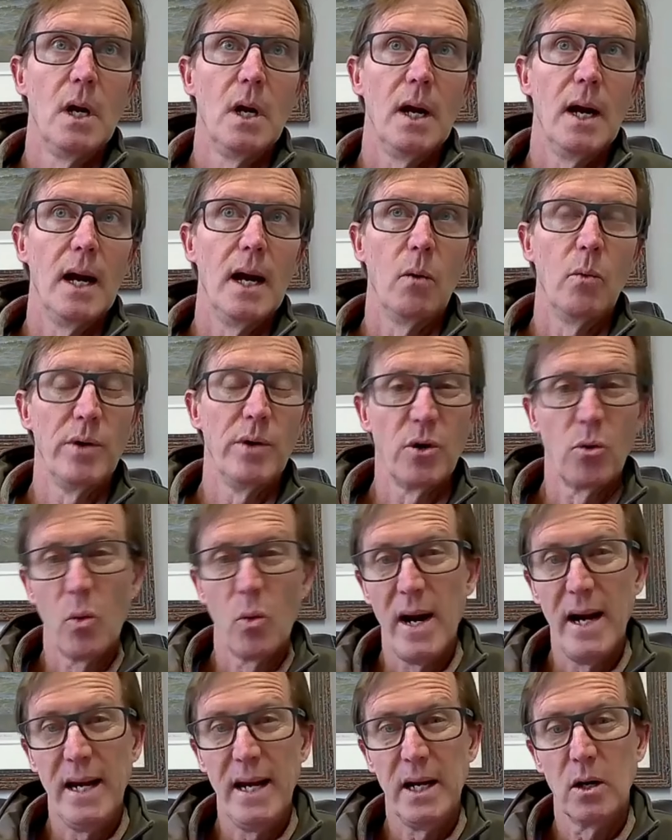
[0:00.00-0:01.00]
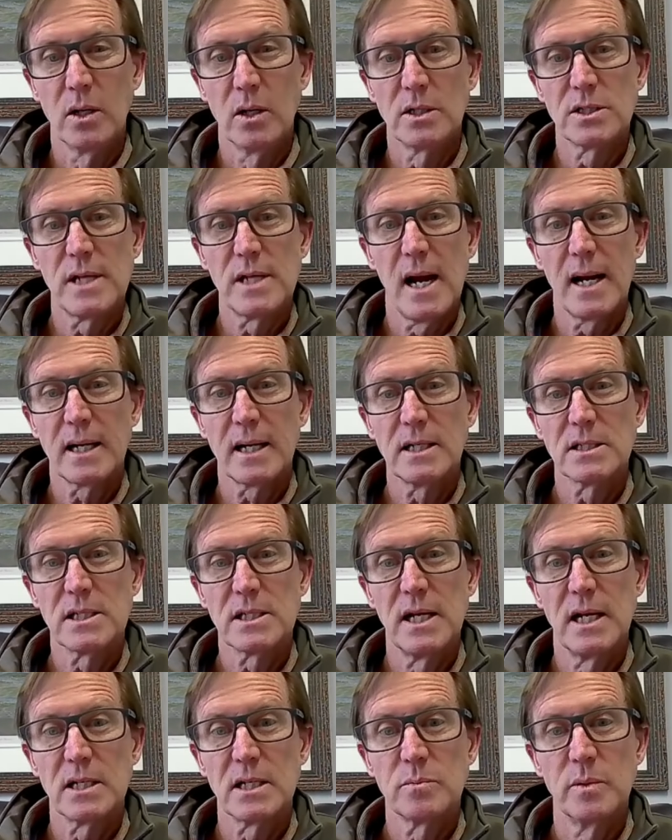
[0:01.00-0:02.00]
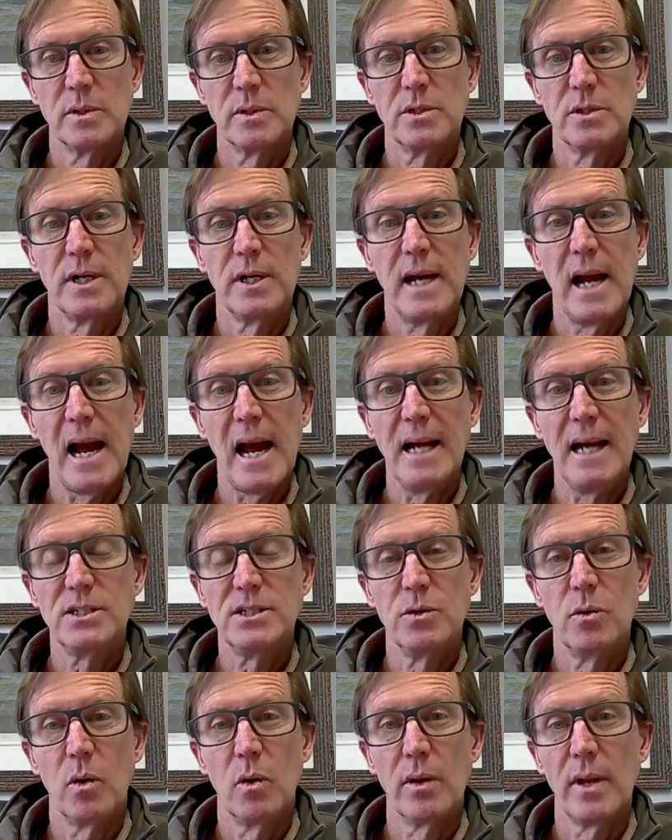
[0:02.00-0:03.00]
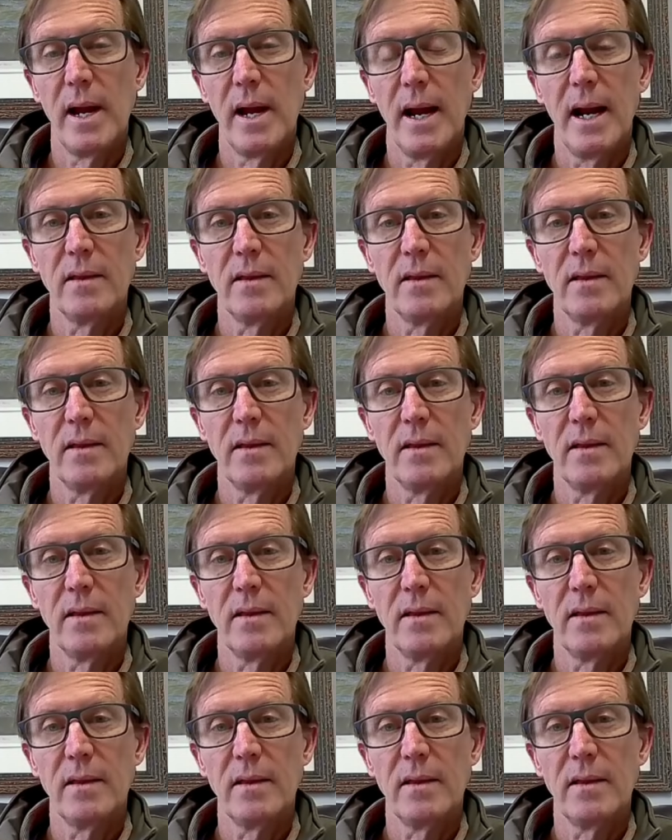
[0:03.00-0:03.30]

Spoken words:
when you're waiting on a stock assessment to guide you on that,